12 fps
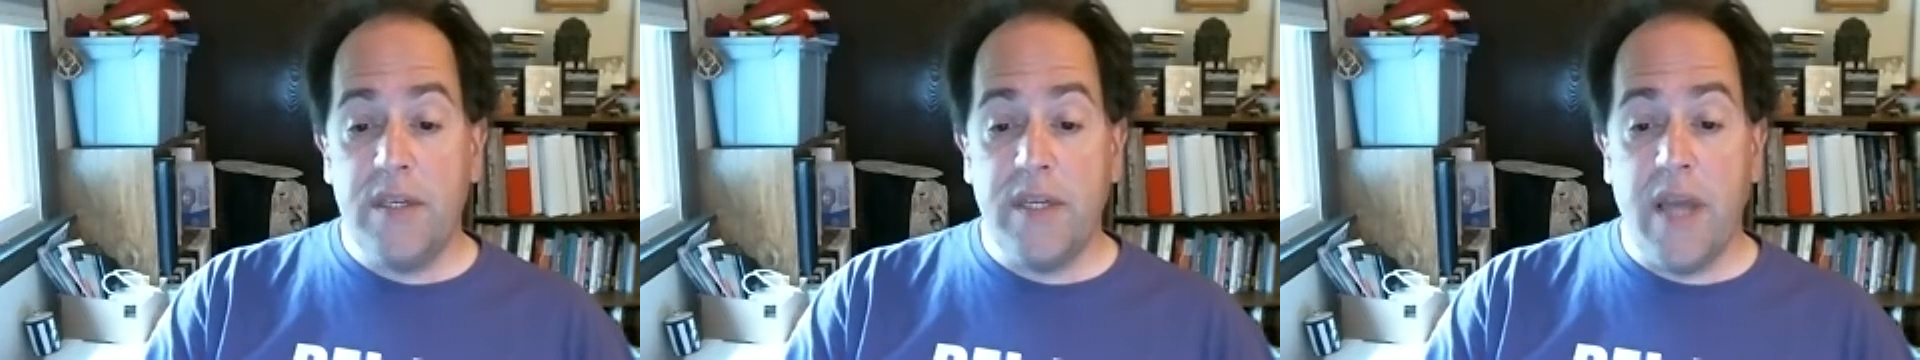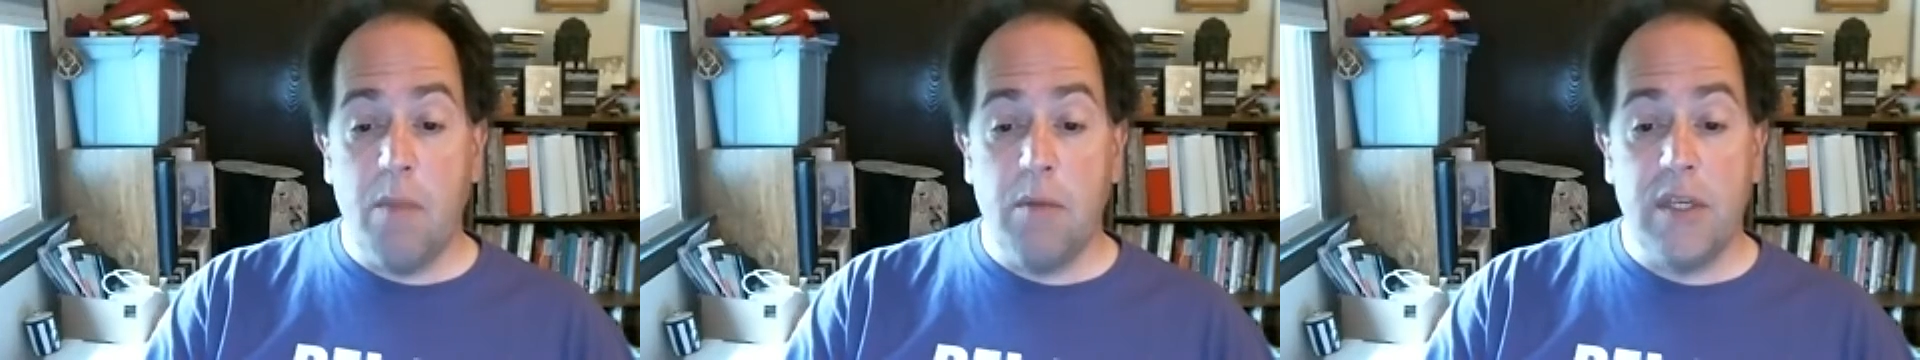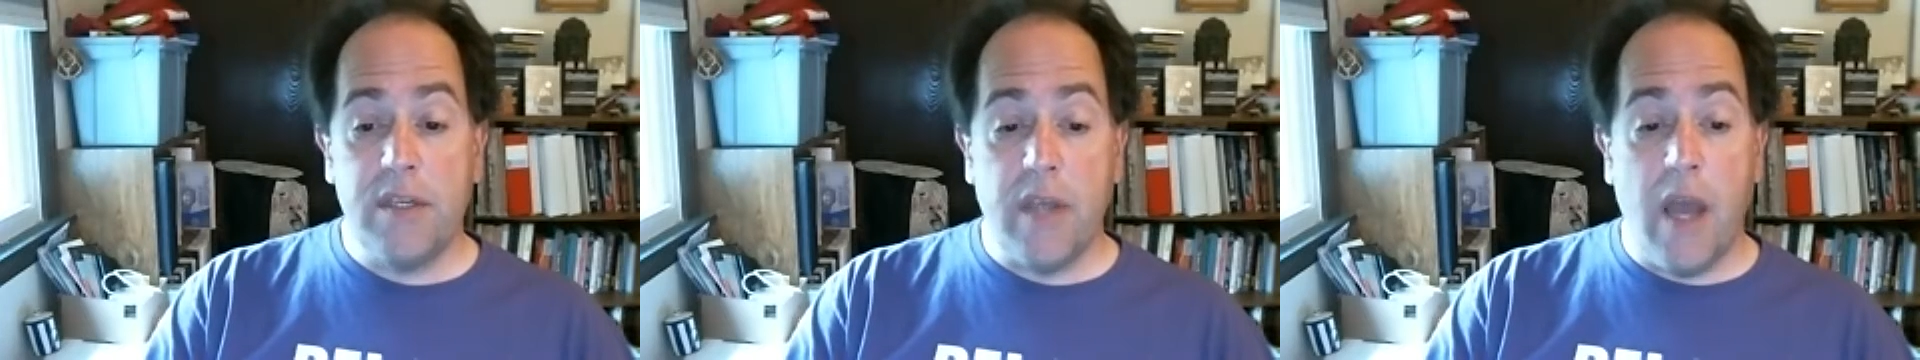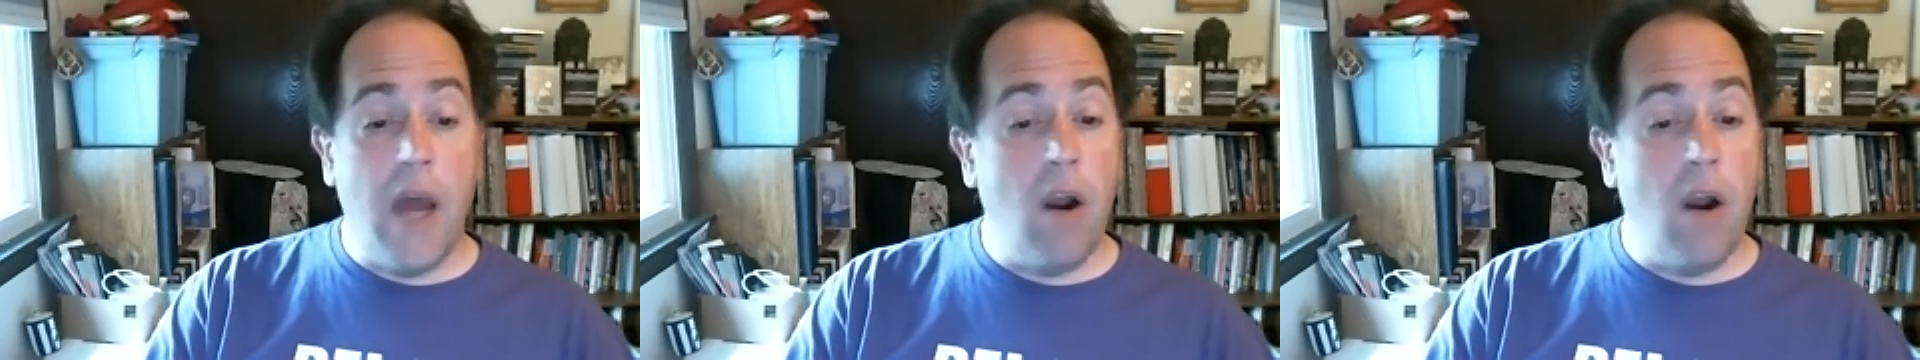Thomas
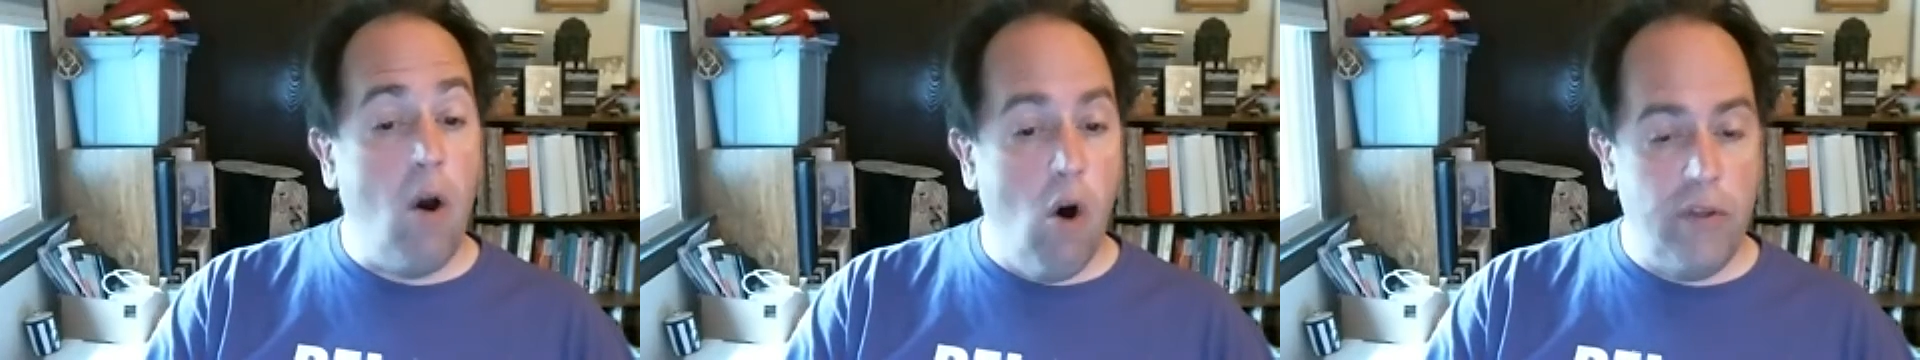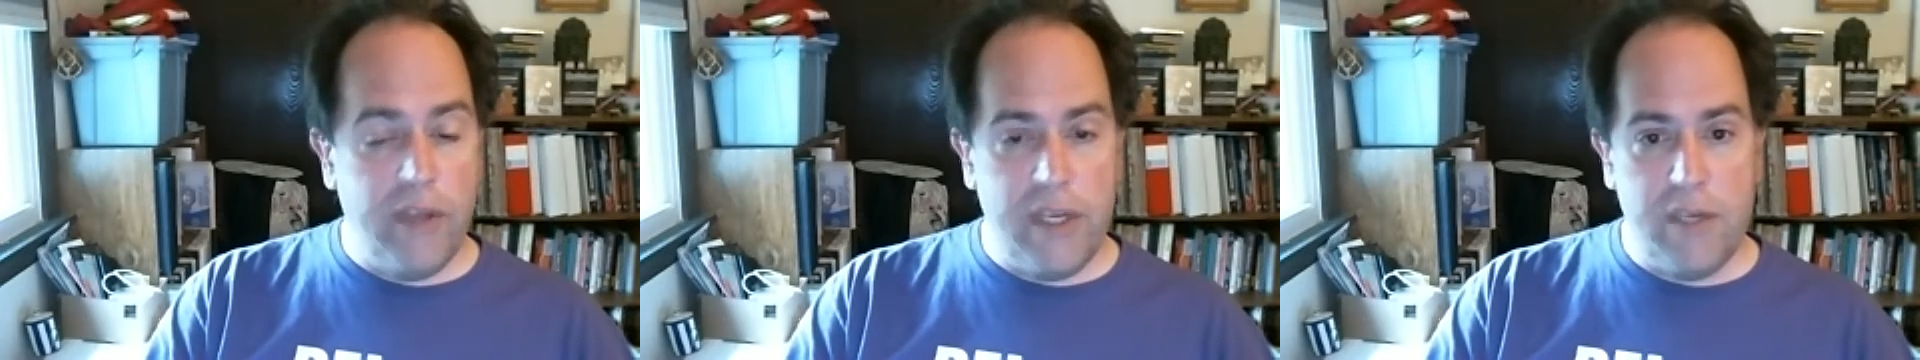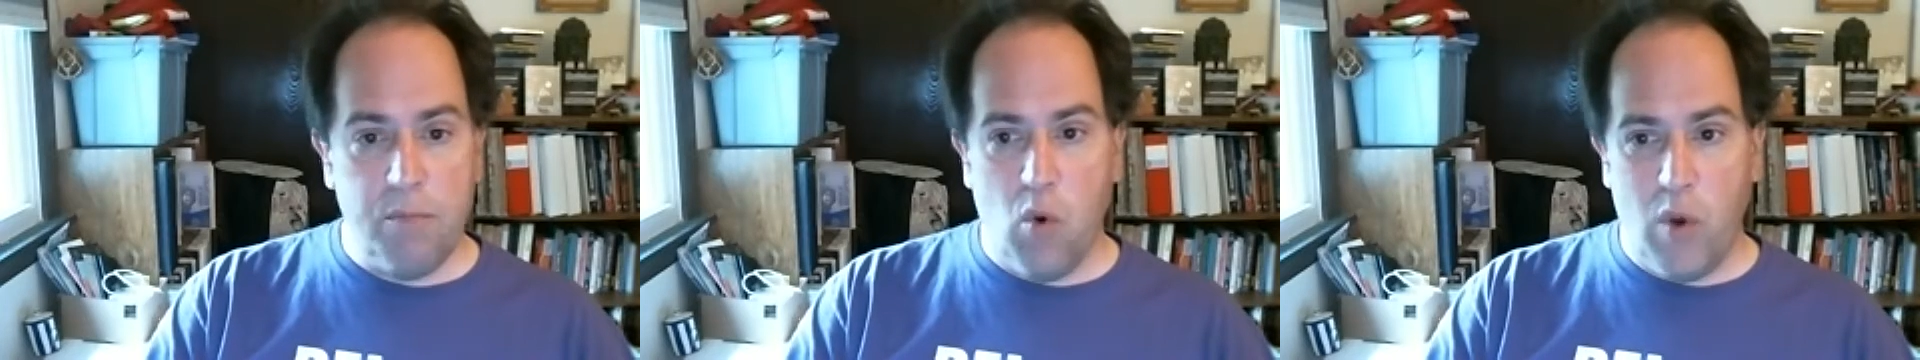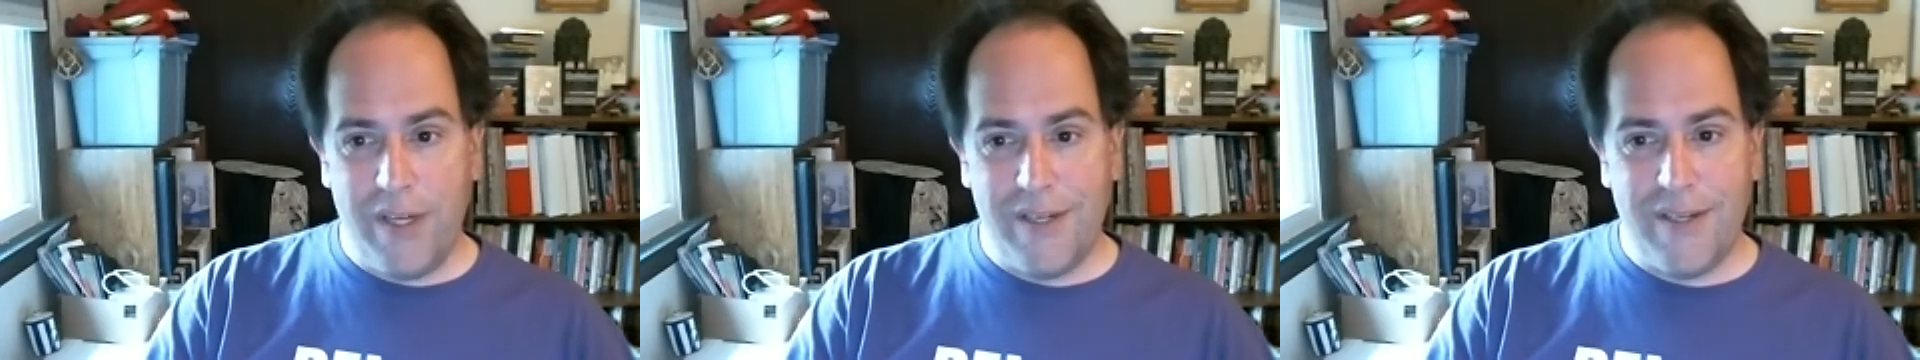on all these
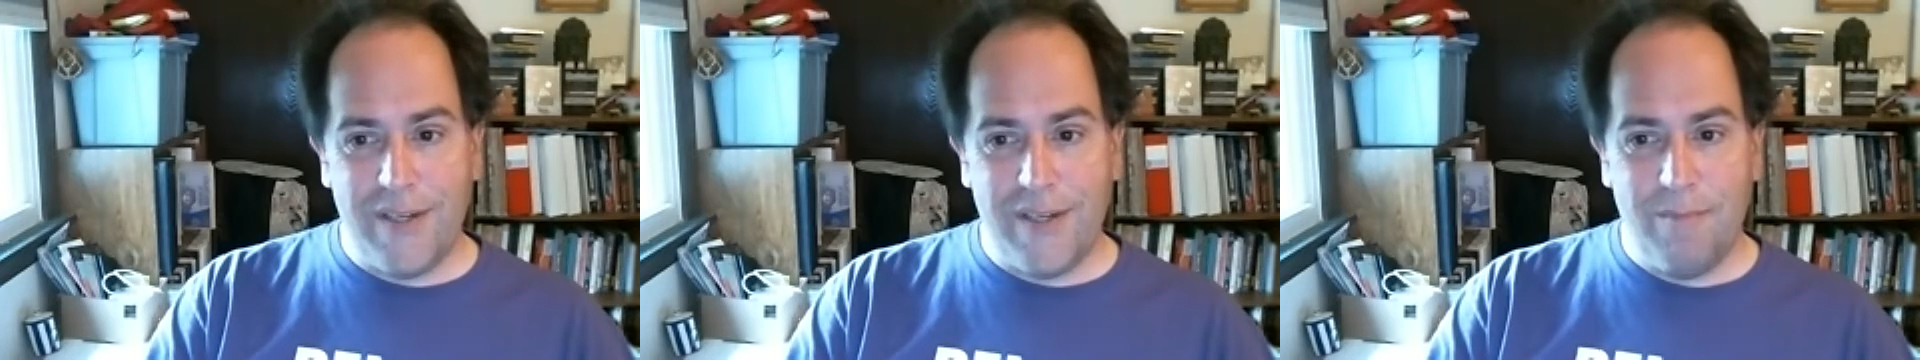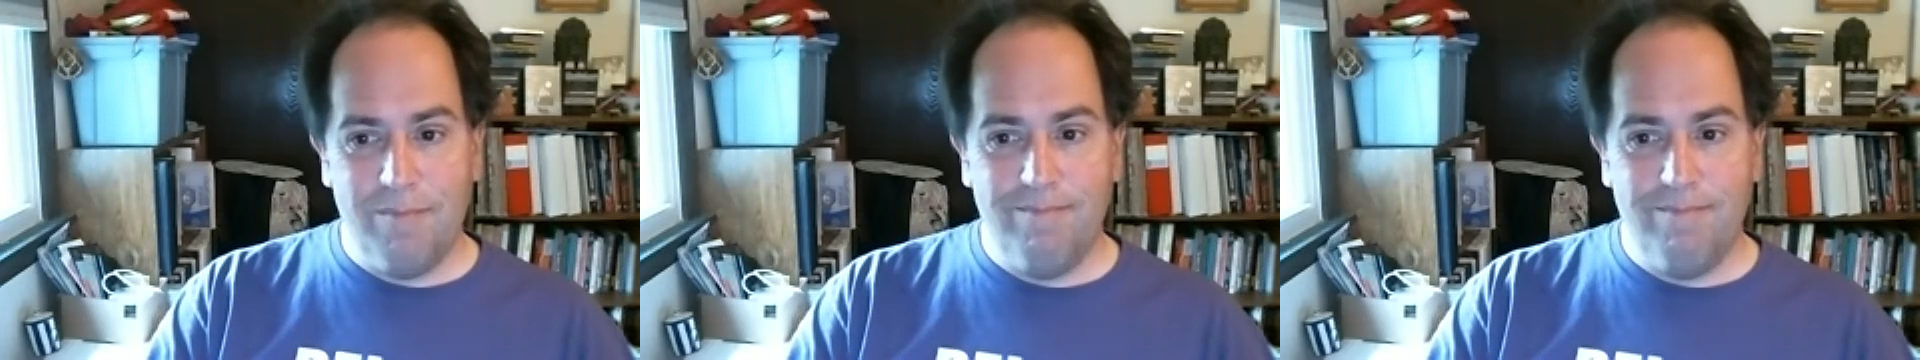points.